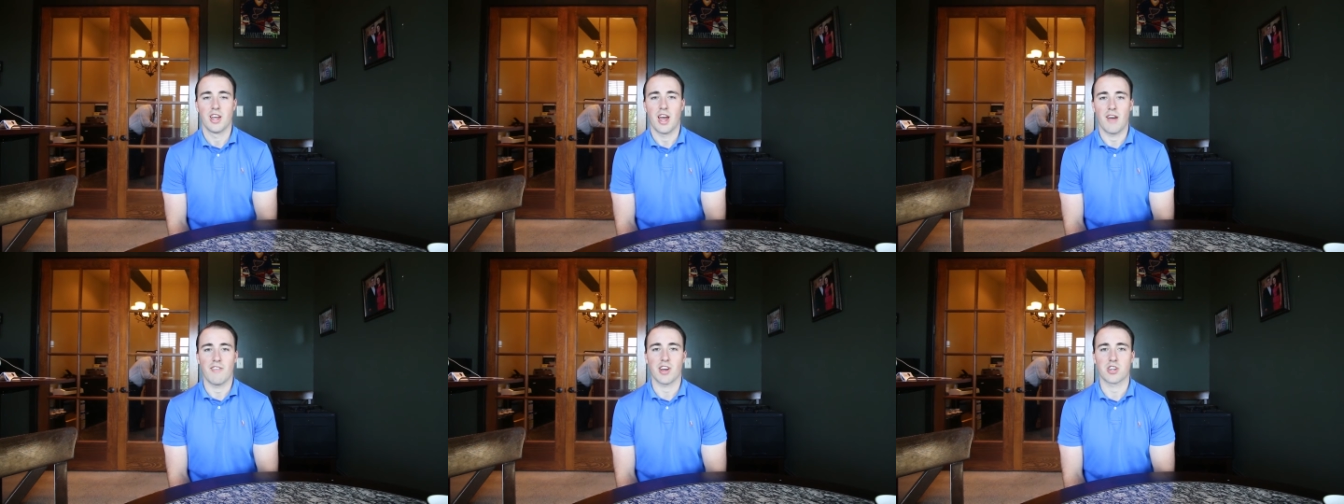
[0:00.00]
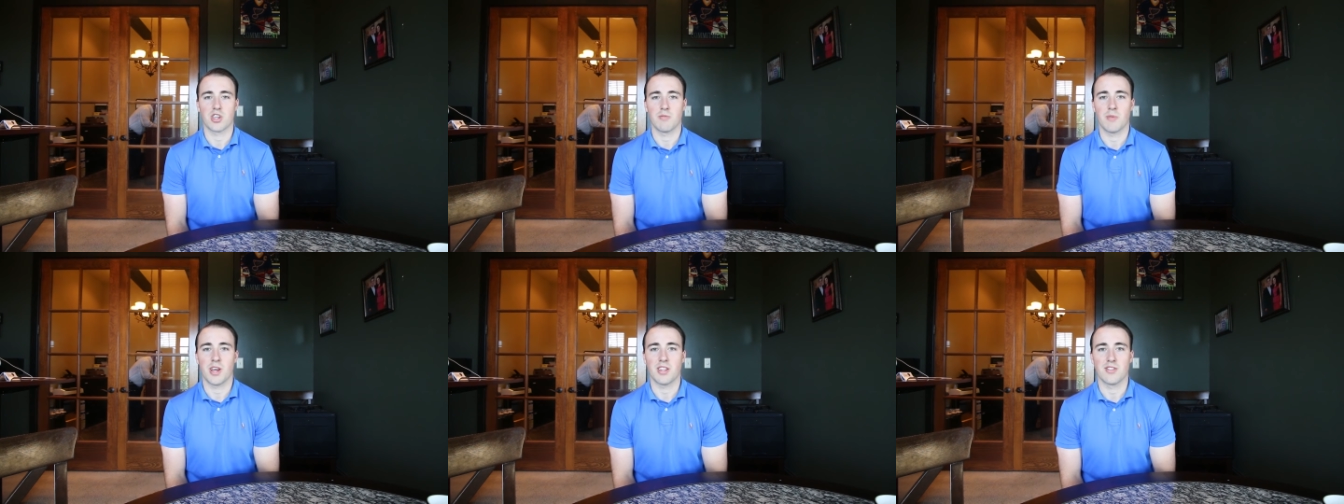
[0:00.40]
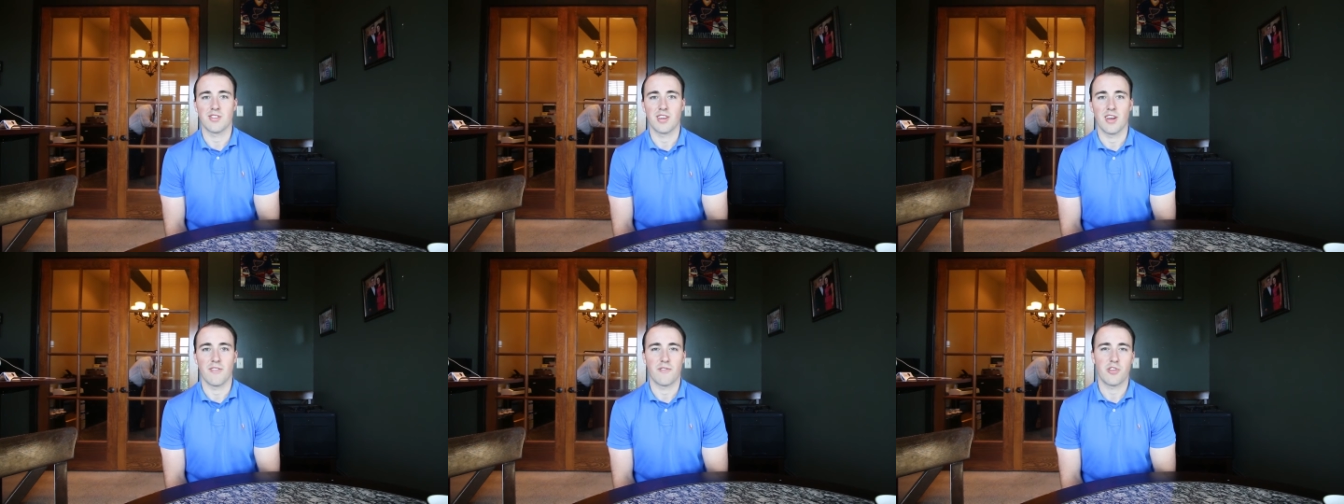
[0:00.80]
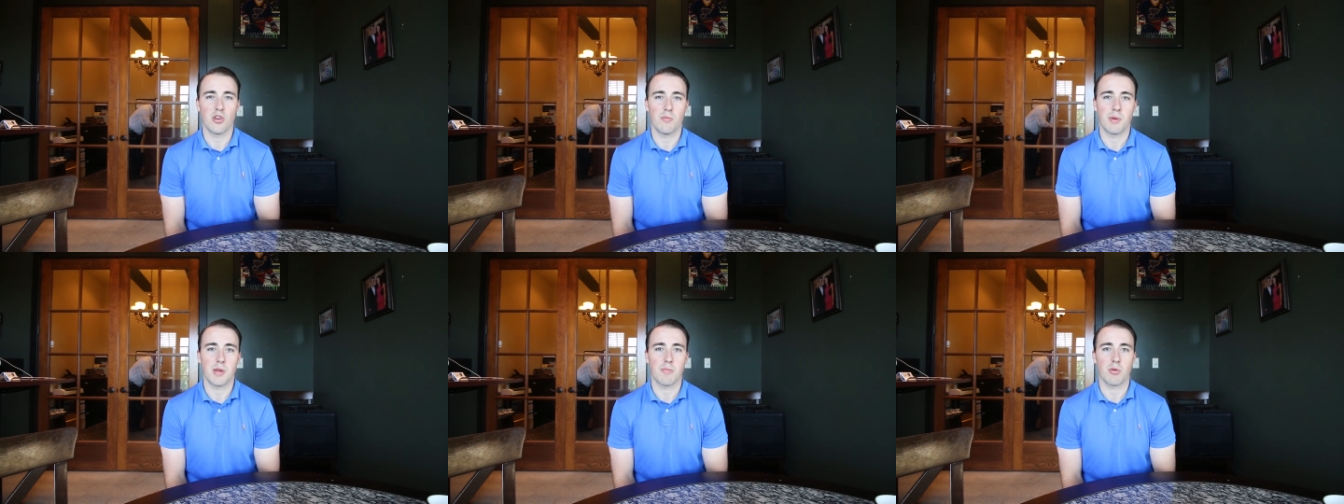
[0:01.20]
I've actually met a few
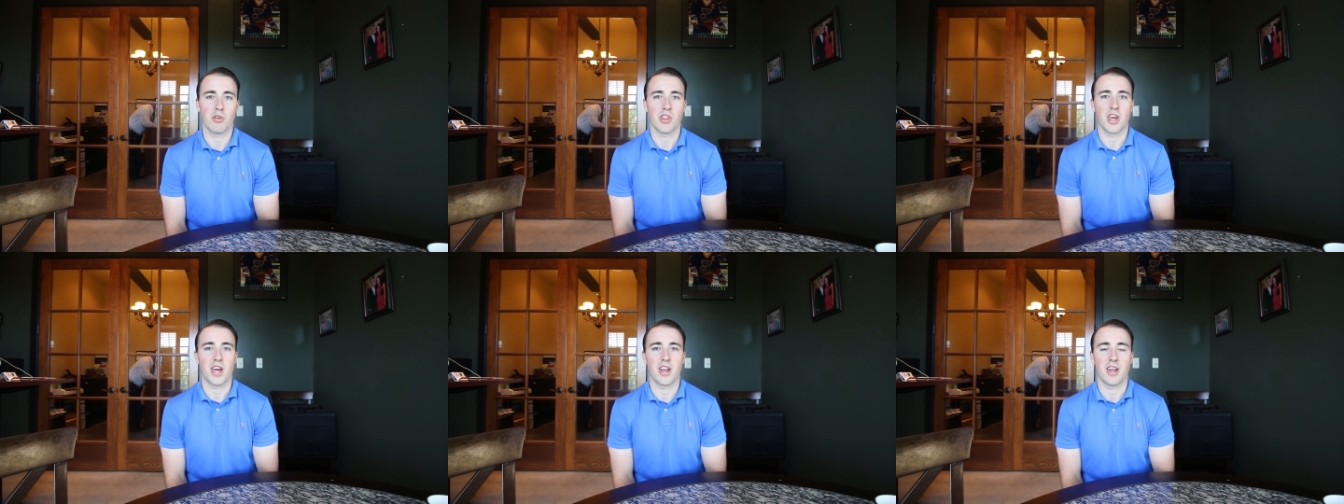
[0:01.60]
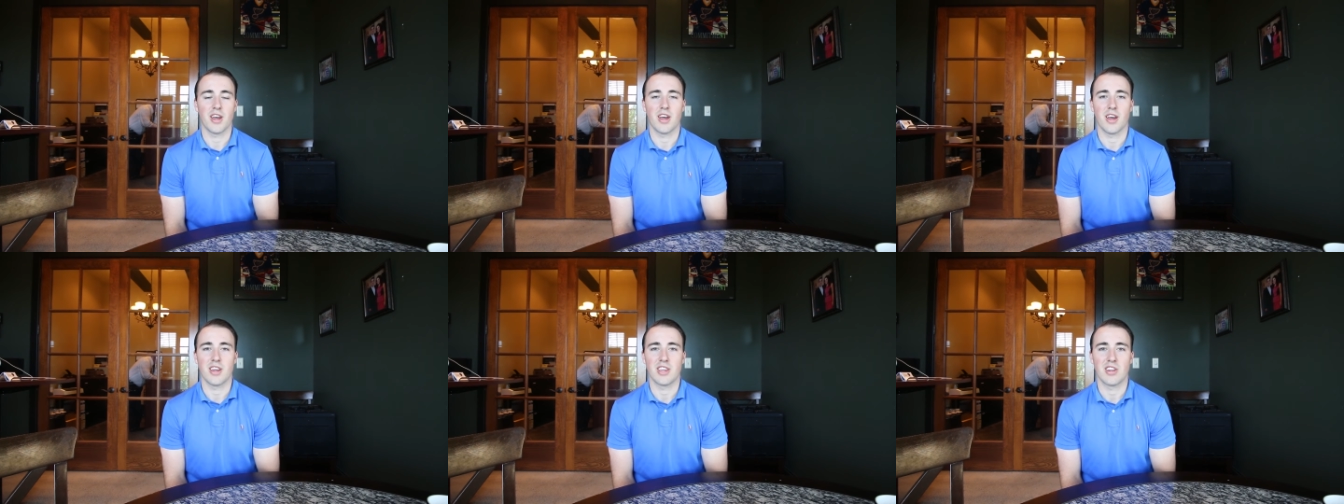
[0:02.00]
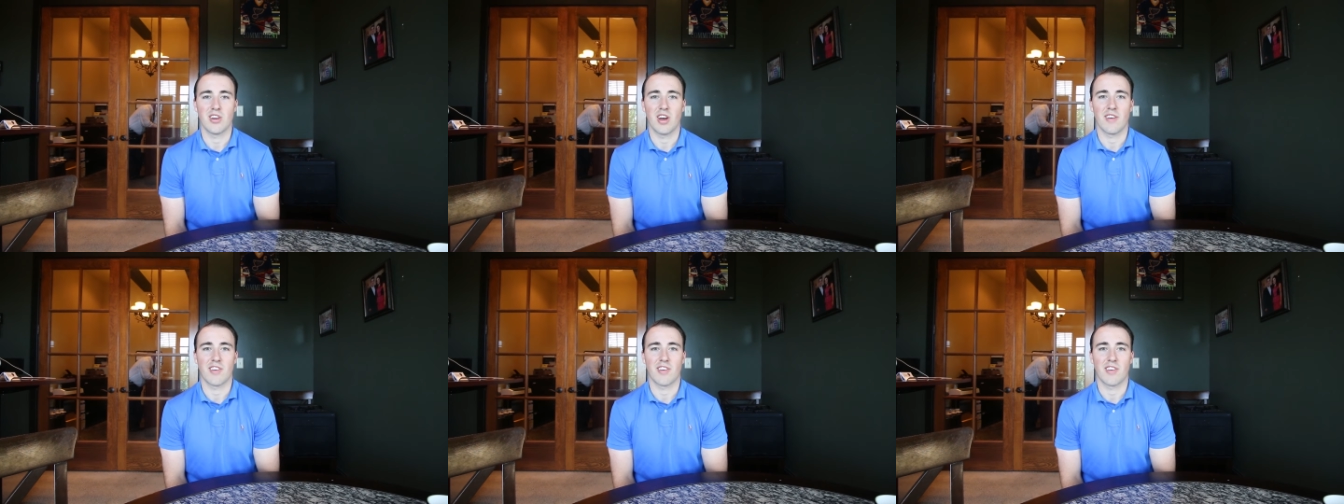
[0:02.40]
people that, uh, you know,